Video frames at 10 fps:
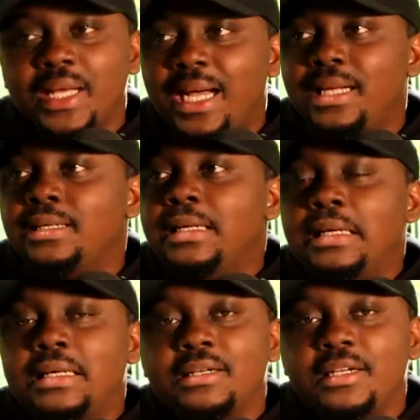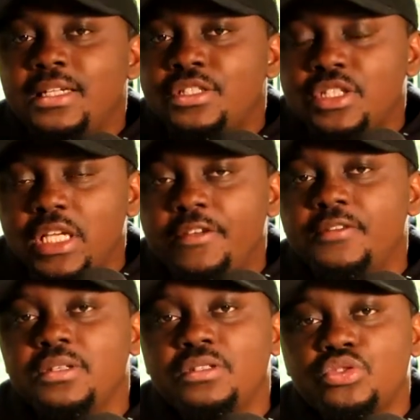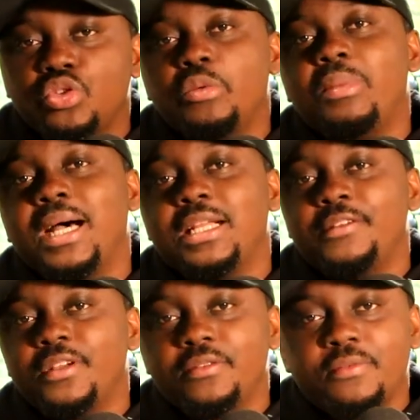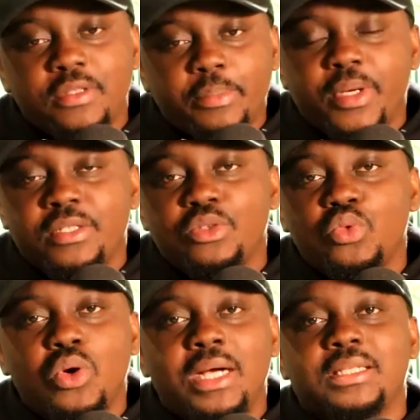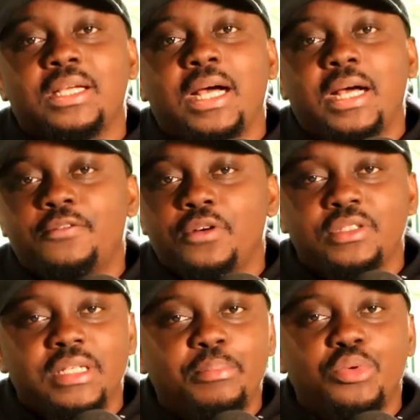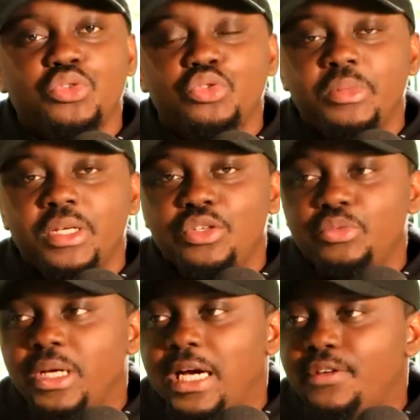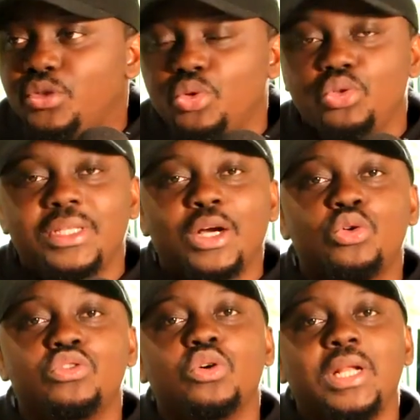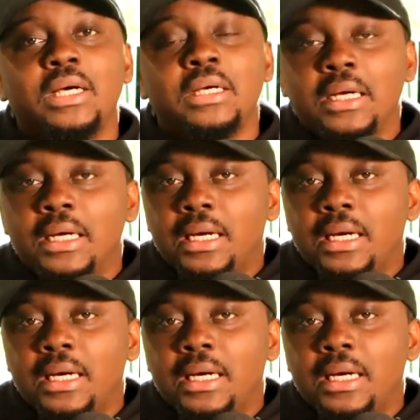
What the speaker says: And it's even so bad, even the person who has a car, for example, you may have a Toyota Corolla,